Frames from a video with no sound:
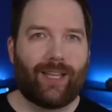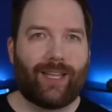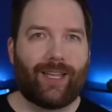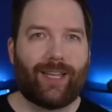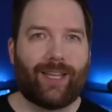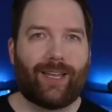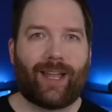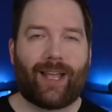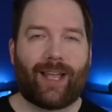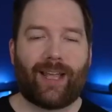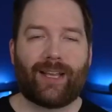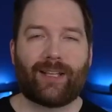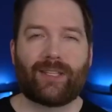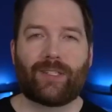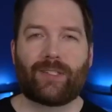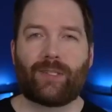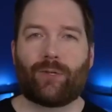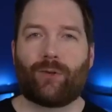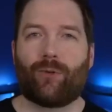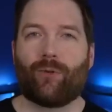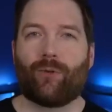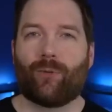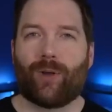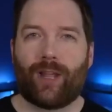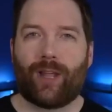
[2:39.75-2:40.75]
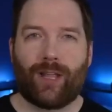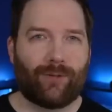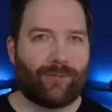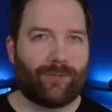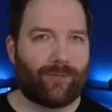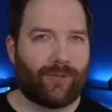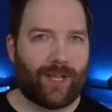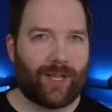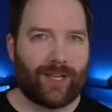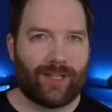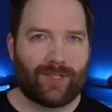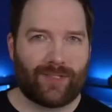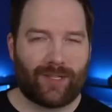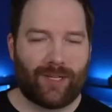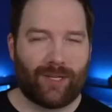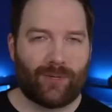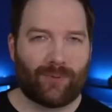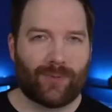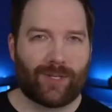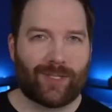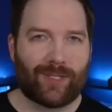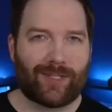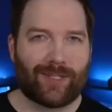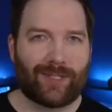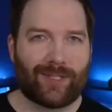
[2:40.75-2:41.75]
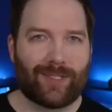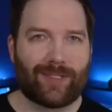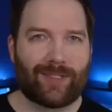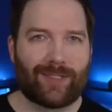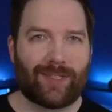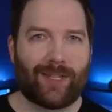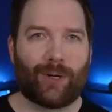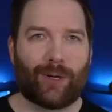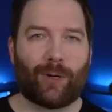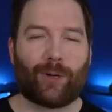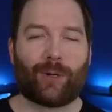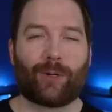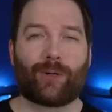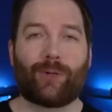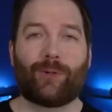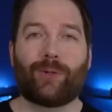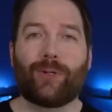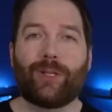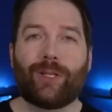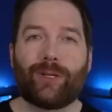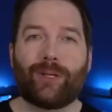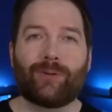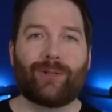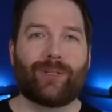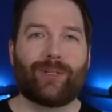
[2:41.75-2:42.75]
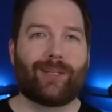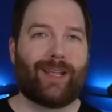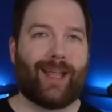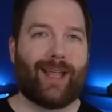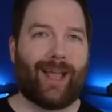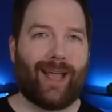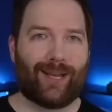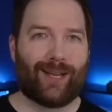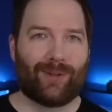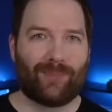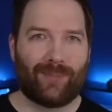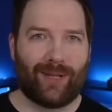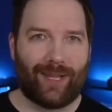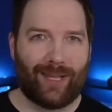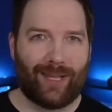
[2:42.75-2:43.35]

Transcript: It has great fight sequences that are clearly anime